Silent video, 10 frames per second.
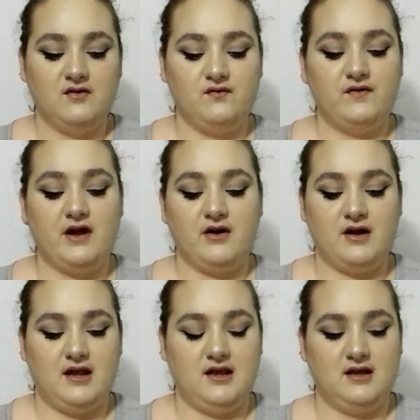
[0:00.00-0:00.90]

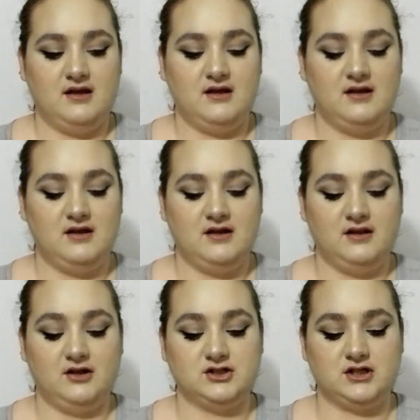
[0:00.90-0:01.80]
very
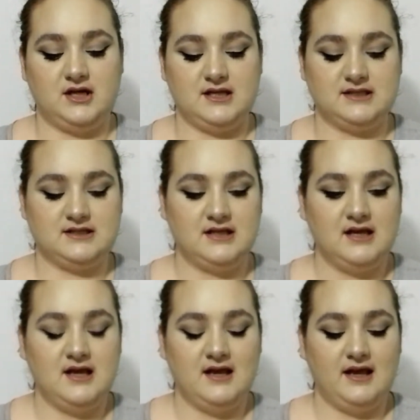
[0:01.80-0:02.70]
luxurious.
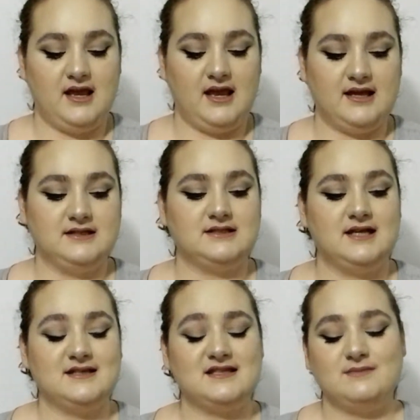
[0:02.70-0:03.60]
And
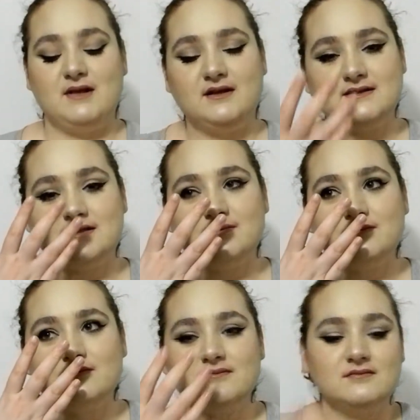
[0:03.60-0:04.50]
it smells
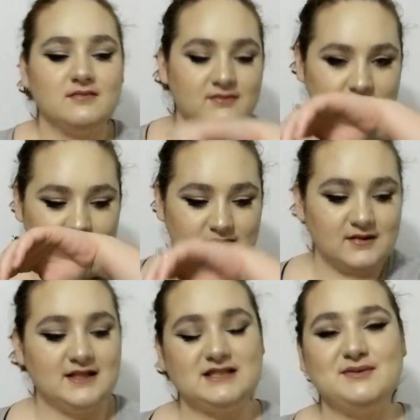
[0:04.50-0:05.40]

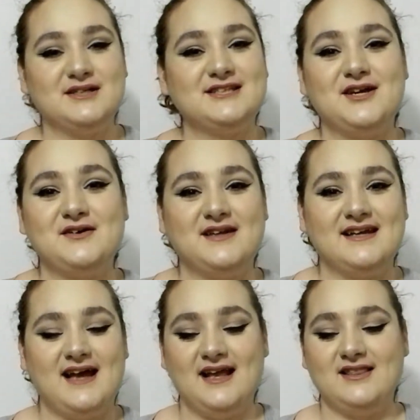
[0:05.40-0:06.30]
so good.
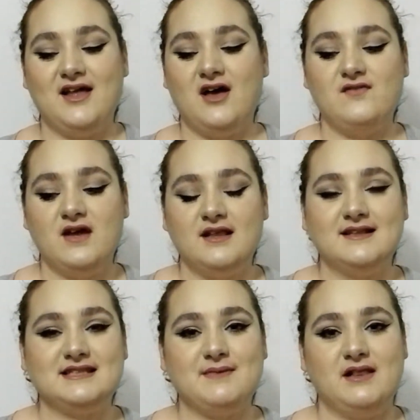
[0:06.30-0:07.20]
I love the
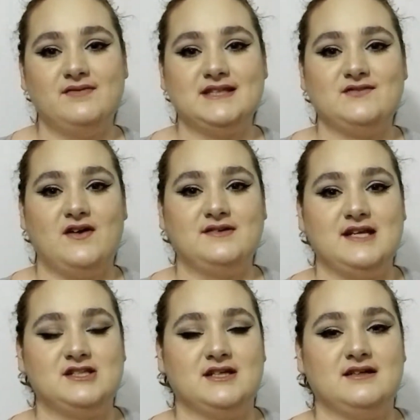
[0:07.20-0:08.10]
smell of this
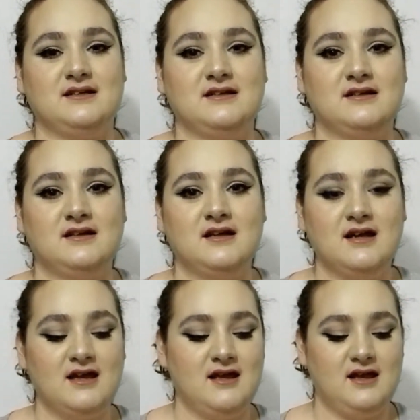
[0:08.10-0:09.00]
foundation.
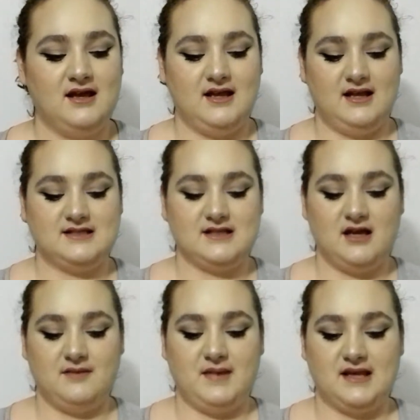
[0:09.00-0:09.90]
It's
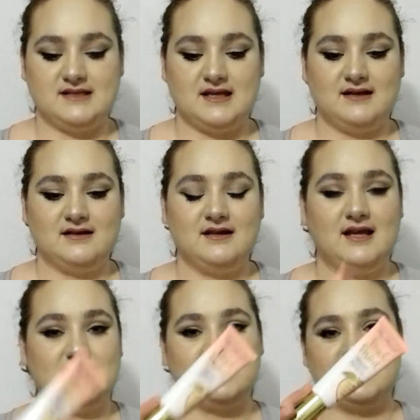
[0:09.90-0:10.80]
amazing.
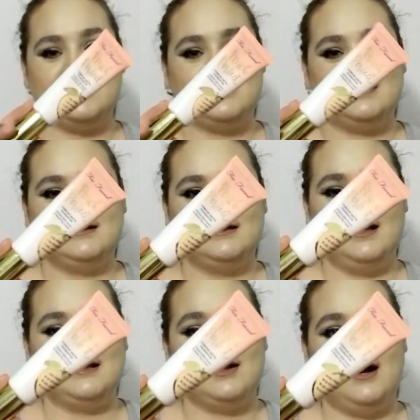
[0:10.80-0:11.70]
It's
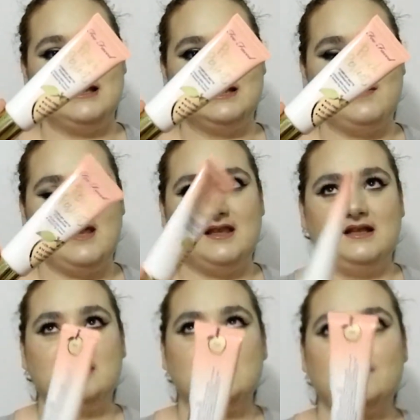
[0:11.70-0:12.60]
awesome. I
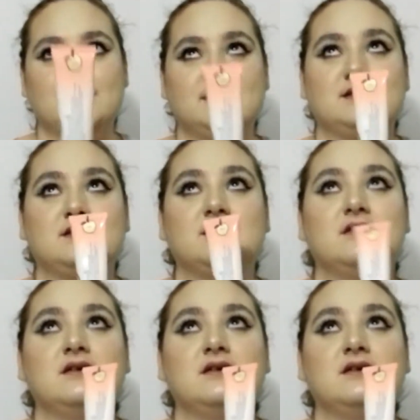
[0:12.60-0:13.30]
think this was